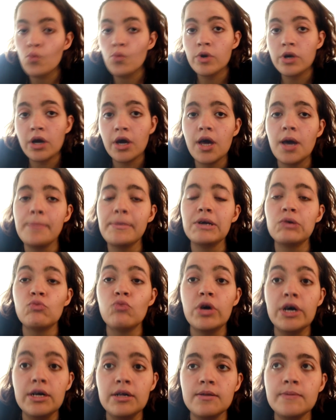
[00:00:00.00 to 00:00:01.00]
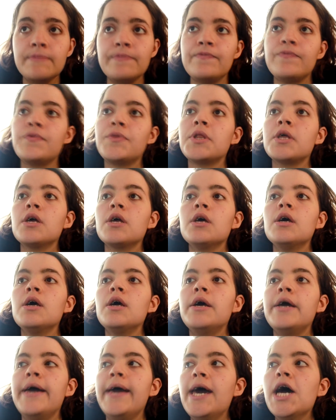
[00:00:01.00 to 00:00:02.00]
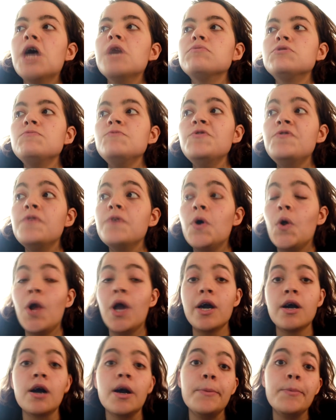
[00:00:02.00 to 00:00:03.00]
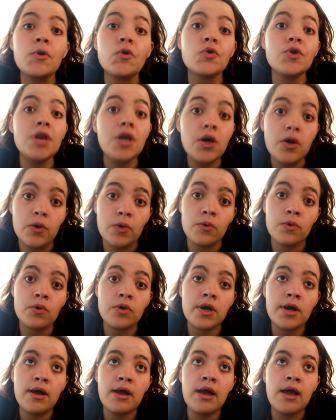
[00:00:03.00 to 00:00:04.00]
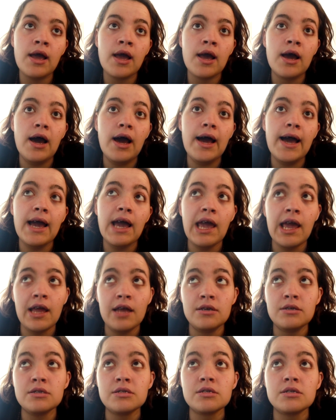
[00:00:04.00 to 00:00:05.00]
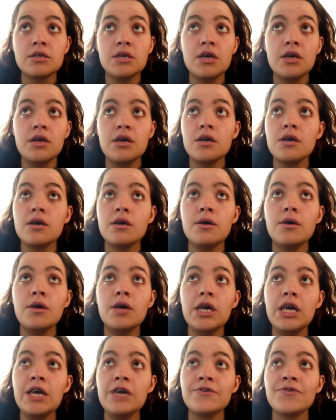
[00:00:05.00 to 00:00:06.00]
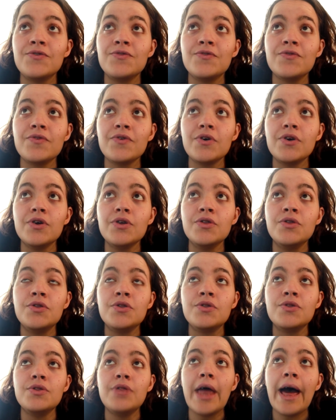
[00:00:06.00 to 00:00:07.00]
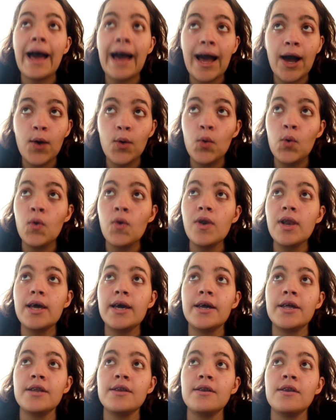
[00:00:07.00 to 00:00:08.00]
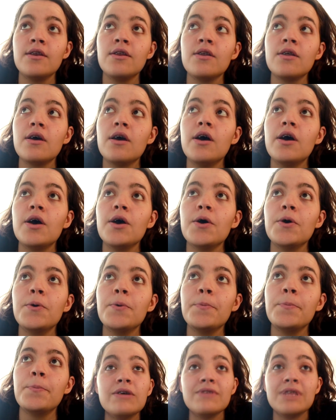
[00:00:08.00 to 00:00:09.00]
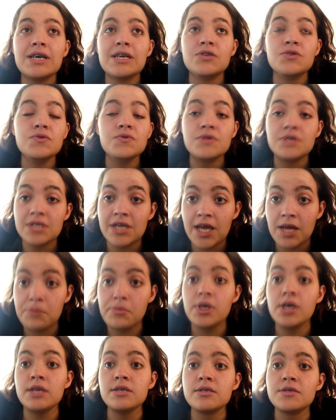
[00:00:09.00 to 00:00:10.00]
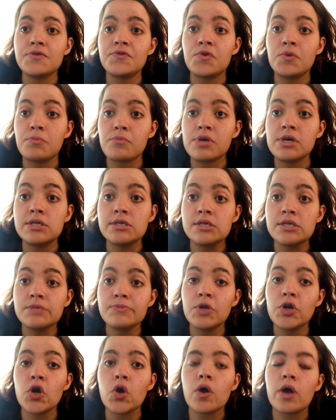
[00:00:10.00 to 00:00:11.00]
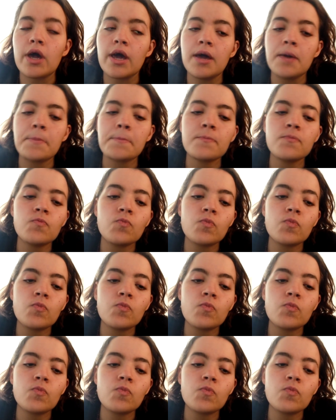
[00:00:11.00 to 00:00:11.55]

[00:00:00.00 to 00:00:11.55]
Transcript: when I am unwell, it helps me feel like I'm not alone. And if Howl and whatever that dude's name is from Princess Mononoke,